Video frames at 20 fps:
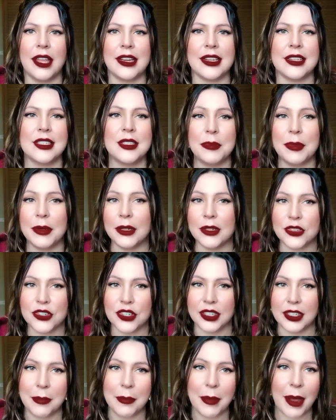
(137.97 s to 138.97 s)

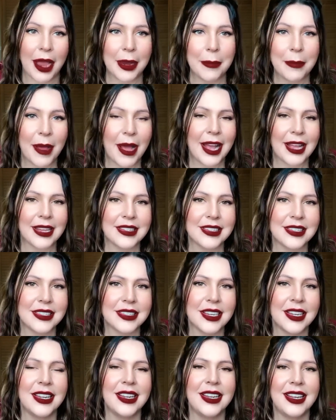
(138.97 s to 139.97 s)
spiritually bypass